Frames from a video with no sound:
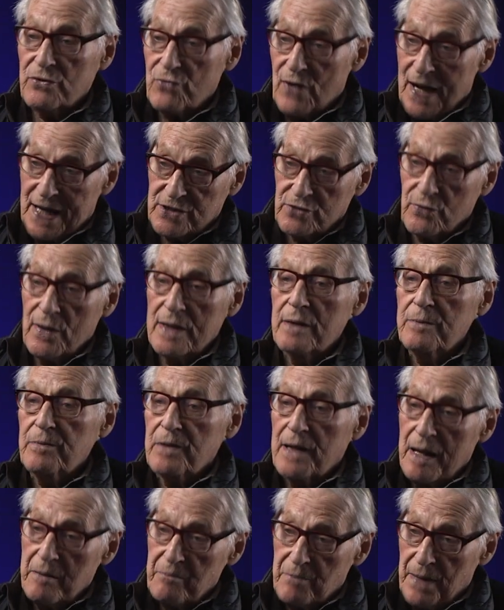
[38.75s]
graduated,
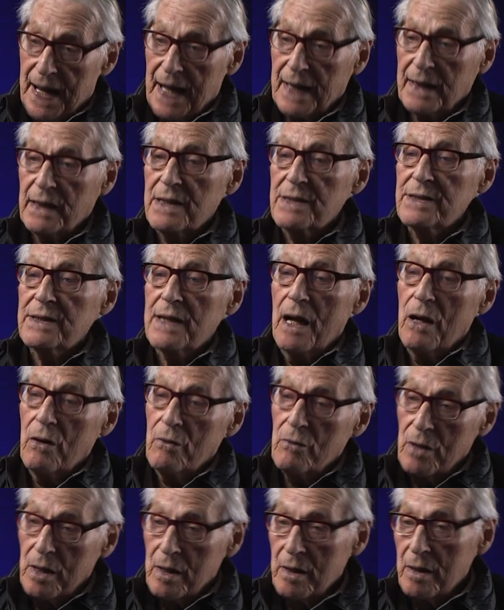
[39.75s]
came back, and is
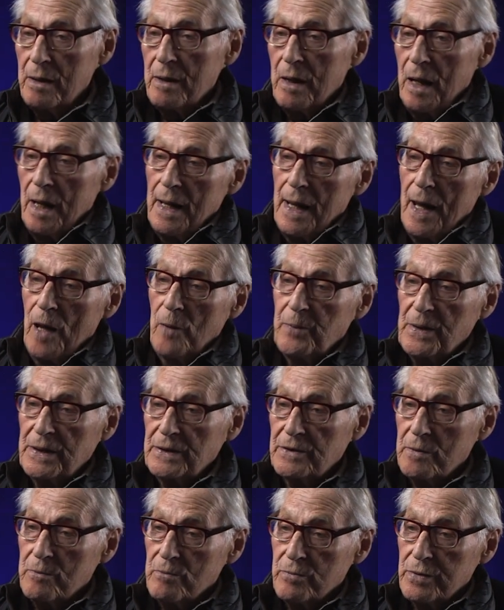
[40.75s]
now helping
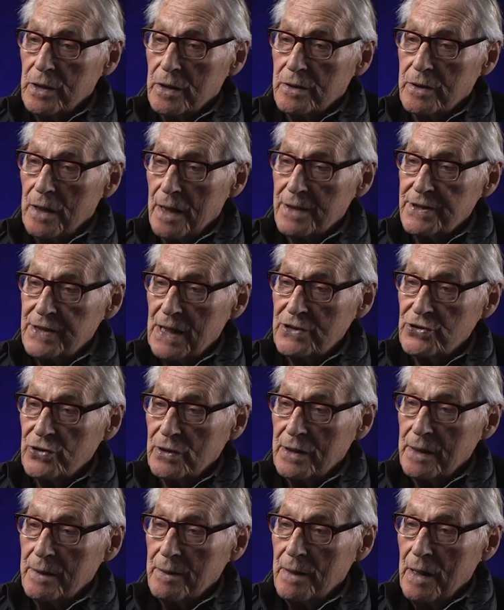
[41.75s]
to
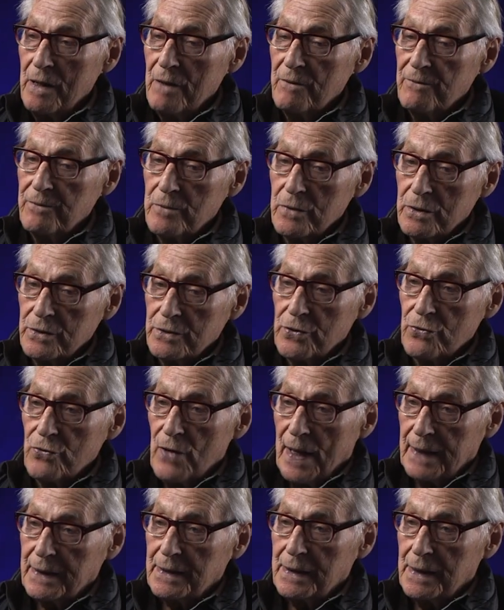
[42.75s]
essentially
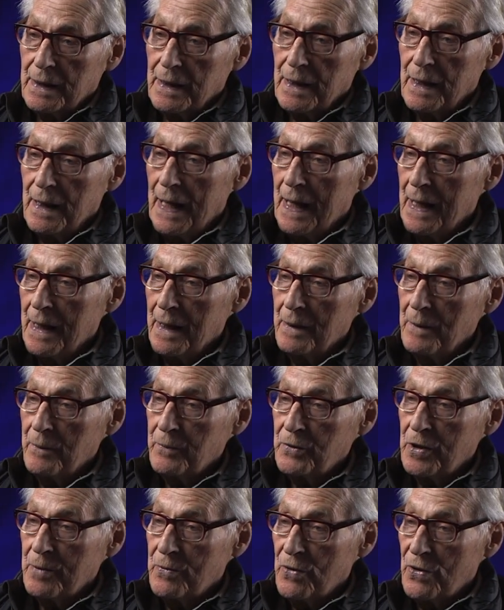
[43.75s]
direct
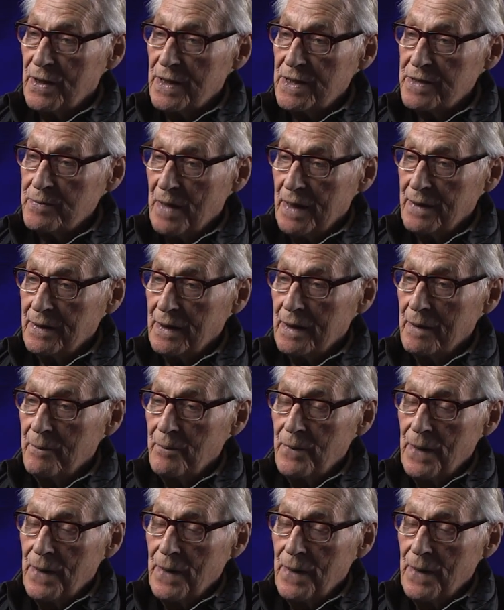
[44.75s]
community's method.